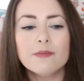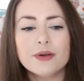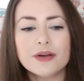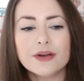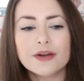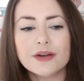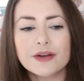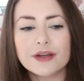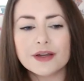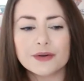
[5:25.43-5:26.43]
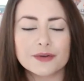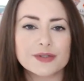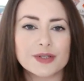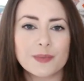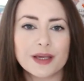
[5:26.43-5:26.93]
but it can
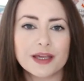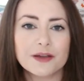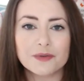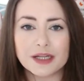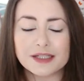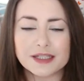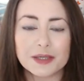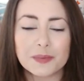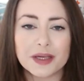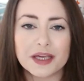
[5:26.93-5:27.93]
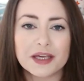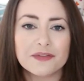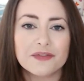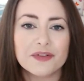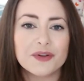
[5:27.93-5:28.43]
also be really deep if